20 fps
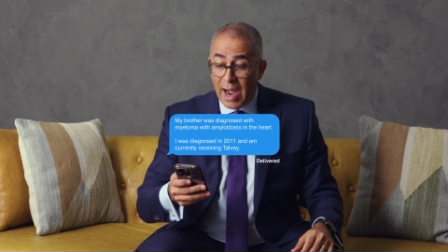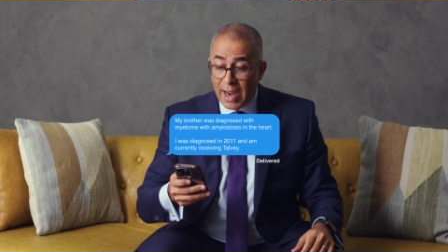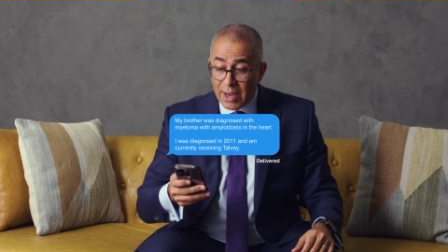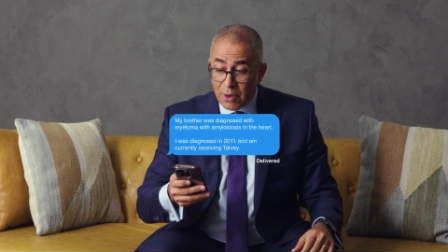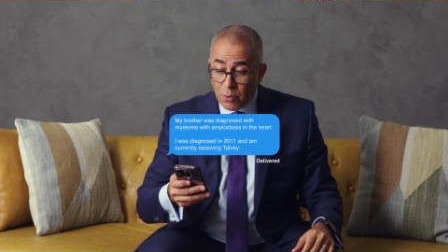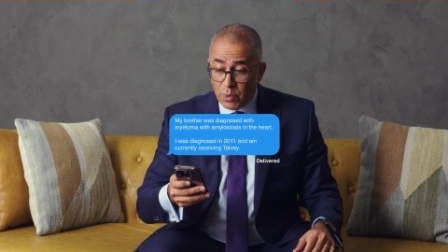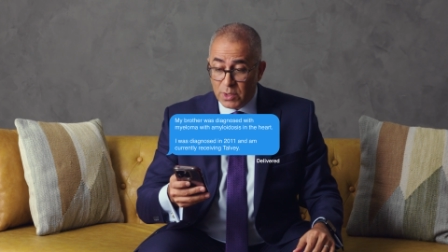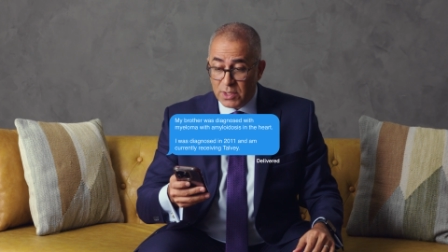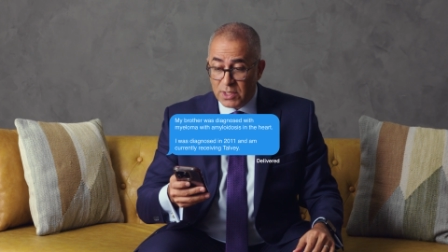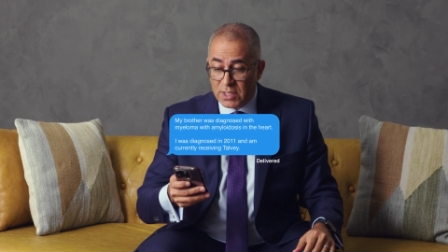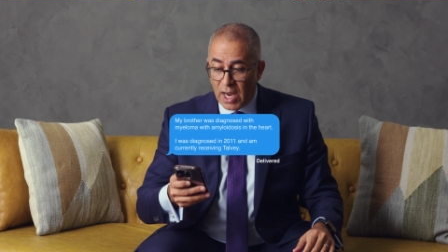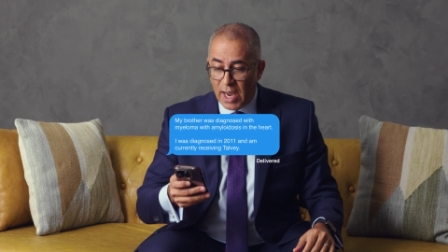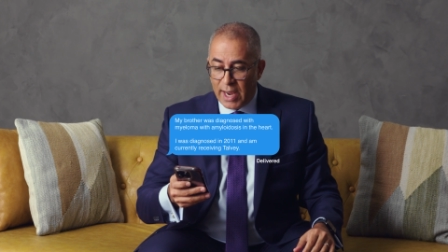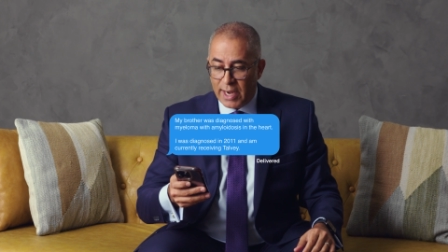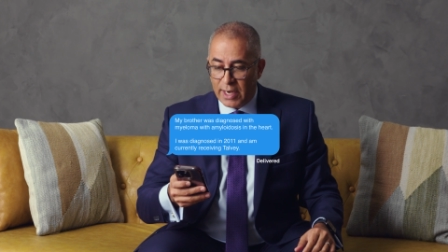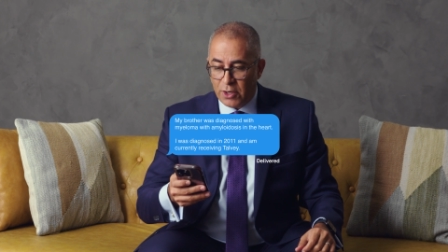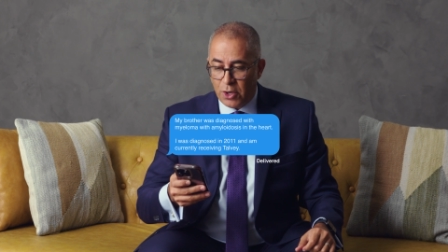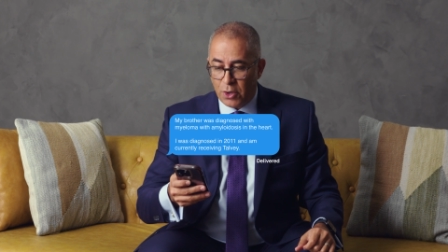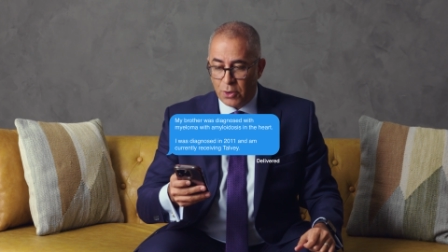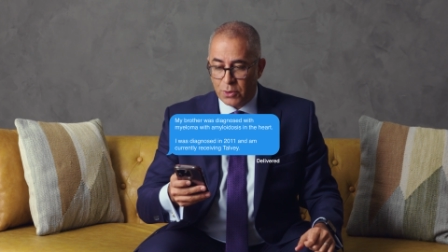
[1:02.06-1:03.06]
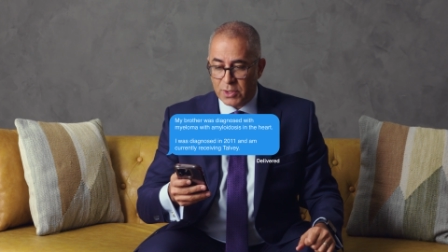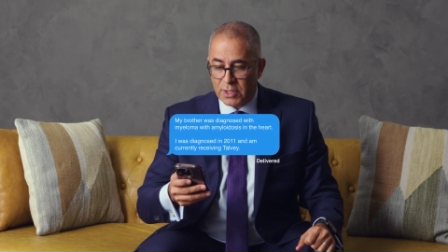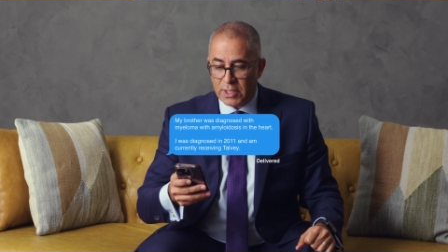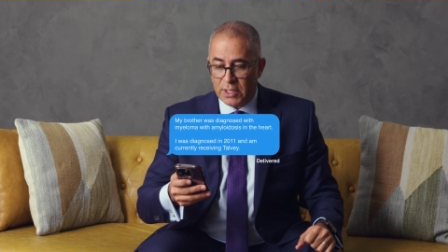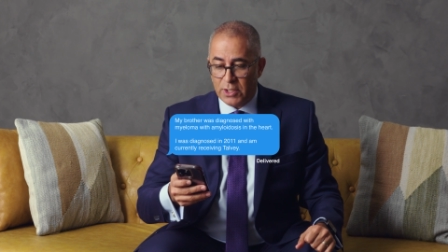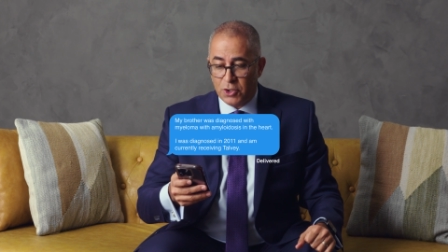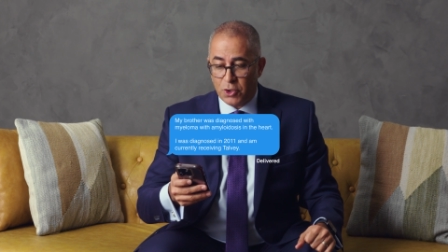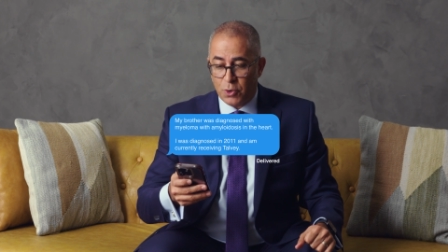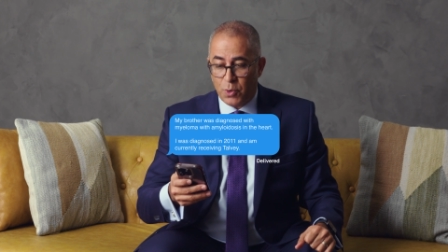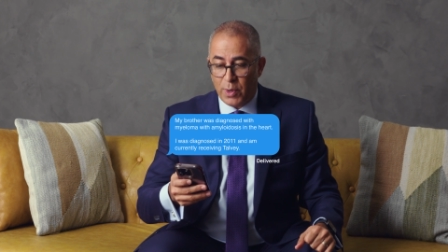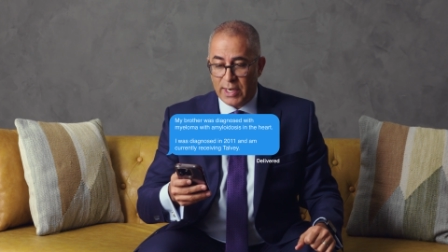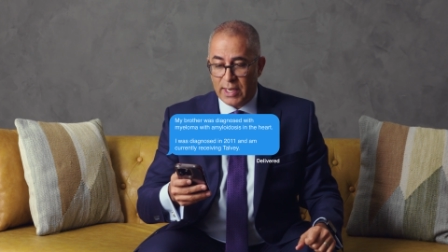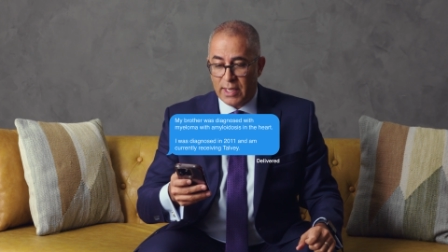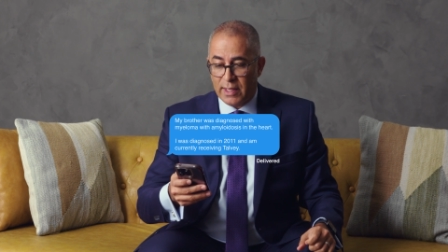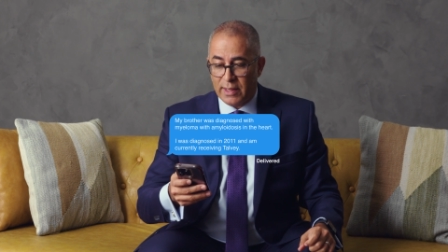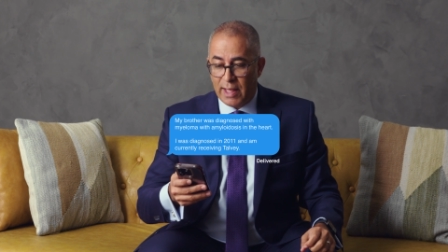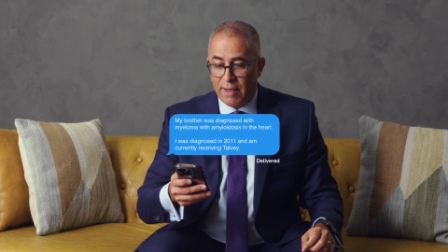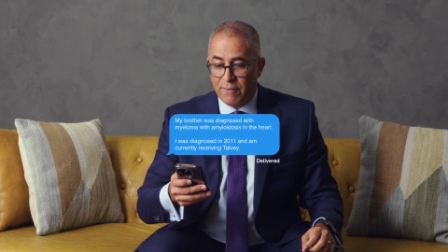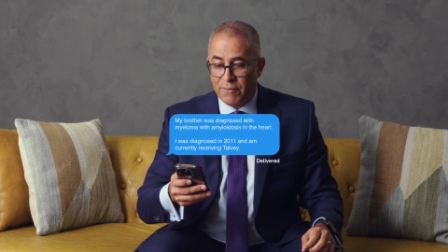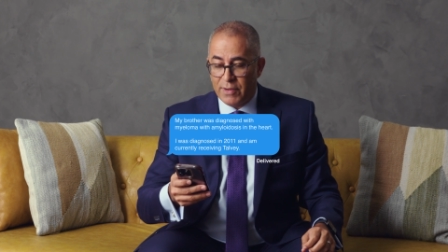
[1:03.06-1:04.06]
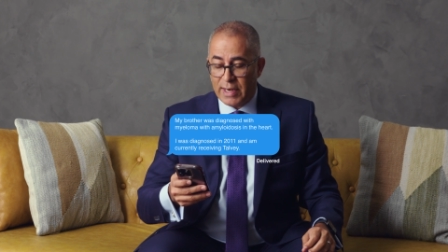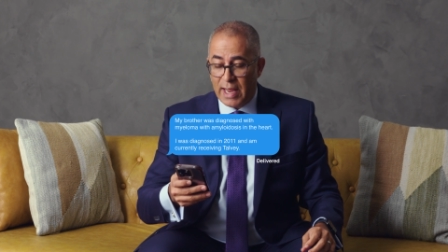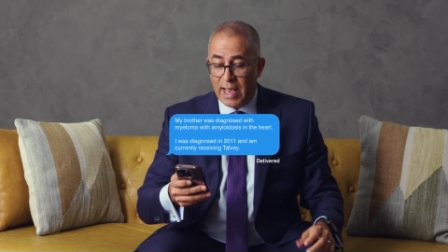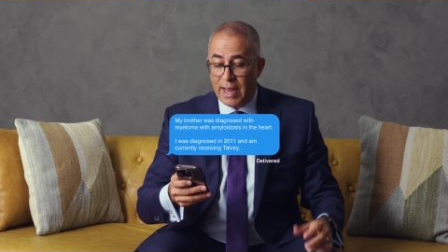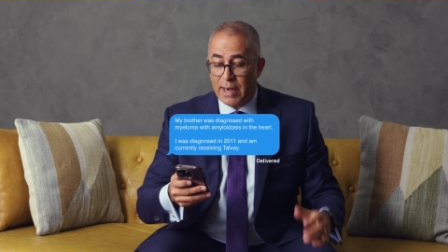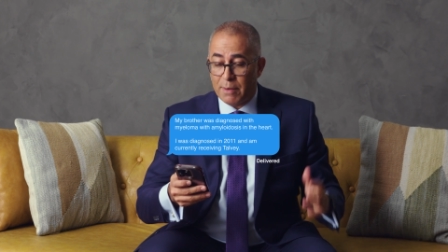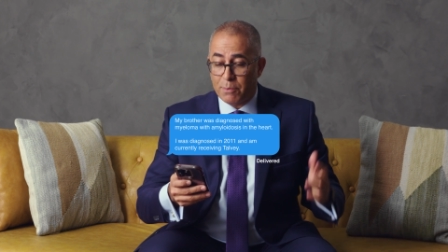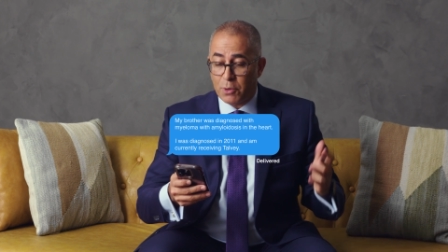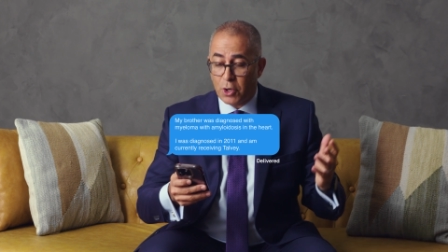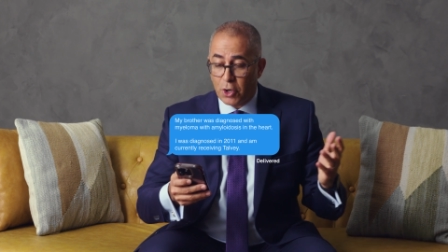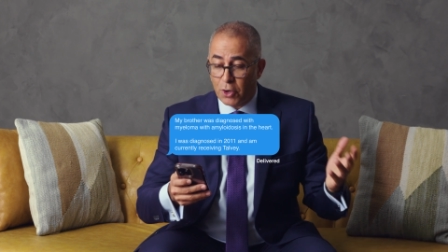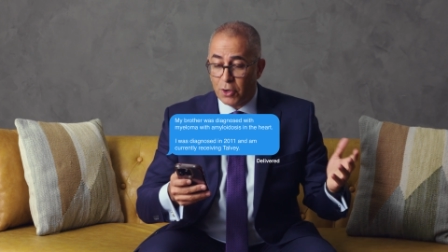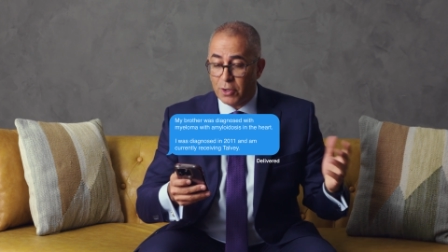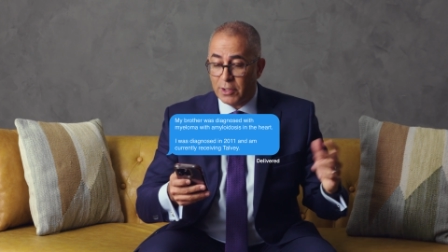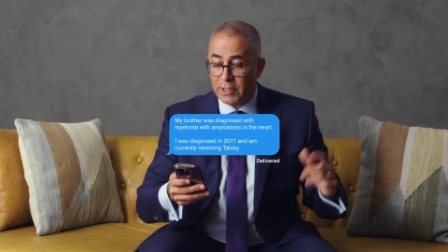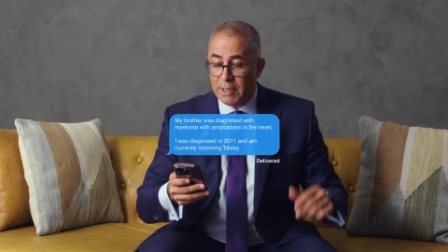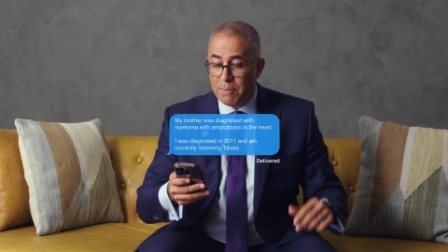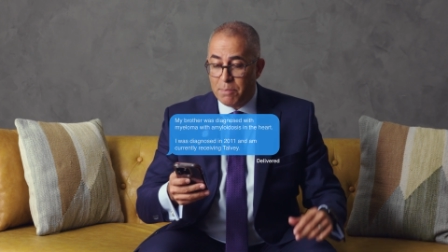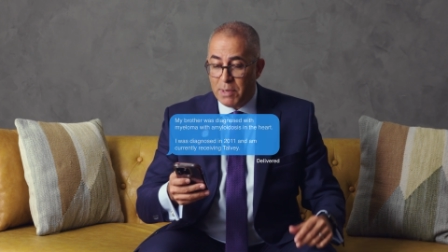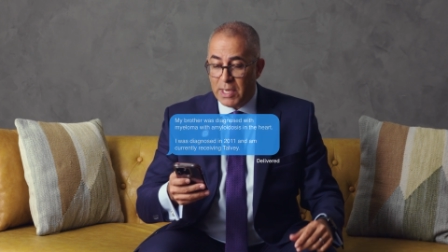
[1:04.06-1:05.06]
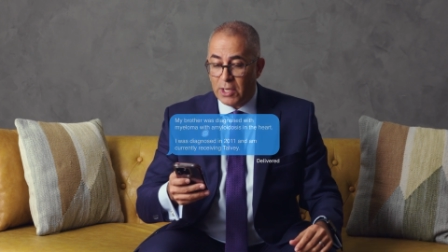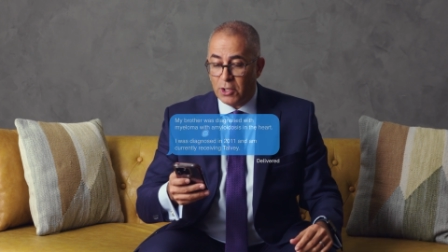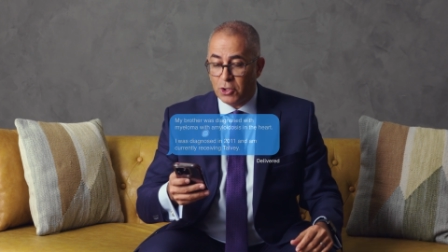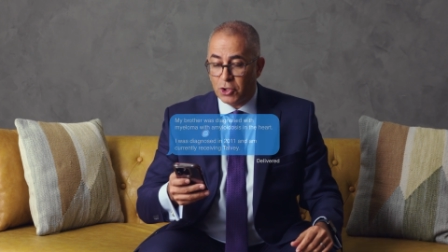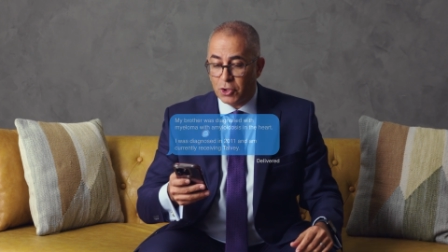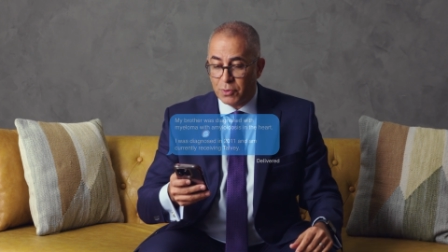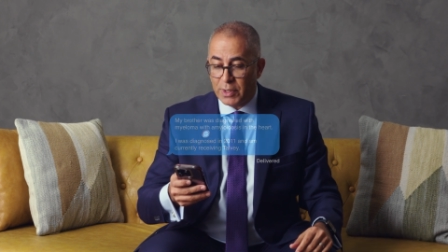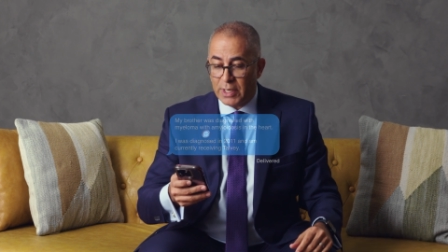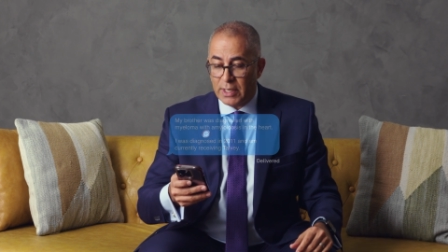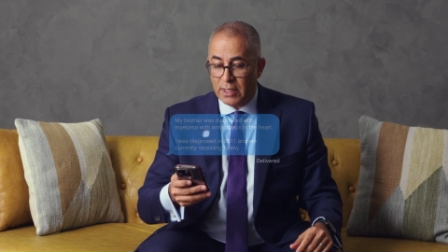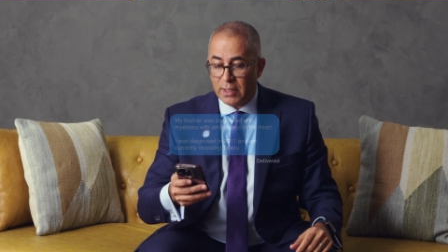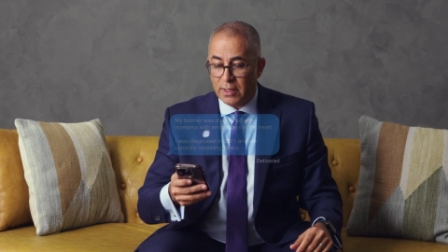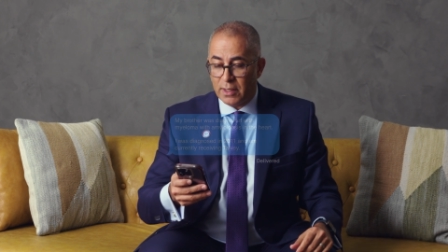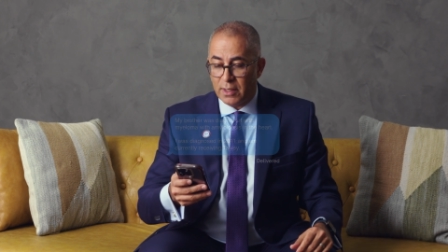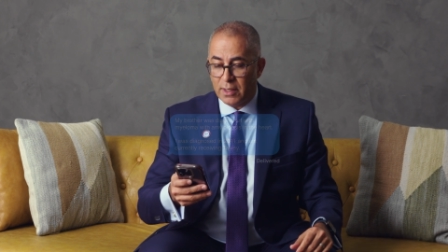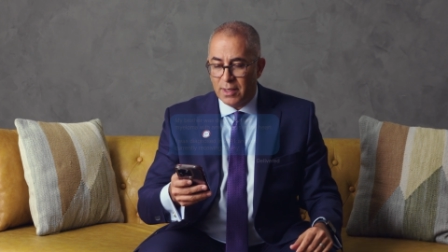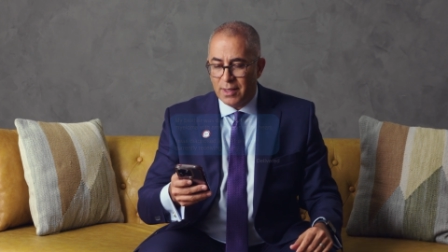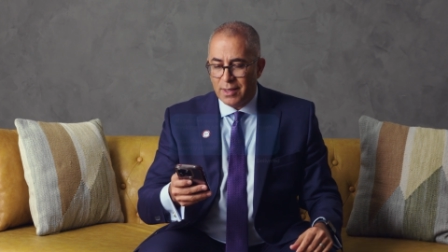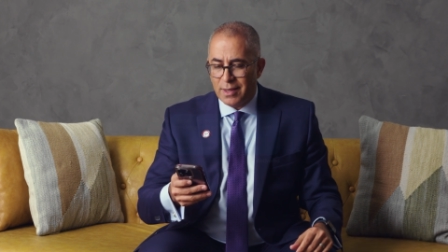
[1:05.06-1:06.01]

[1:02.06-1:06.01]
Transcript: I was diagnosed in 2011 and I'm currently being treated.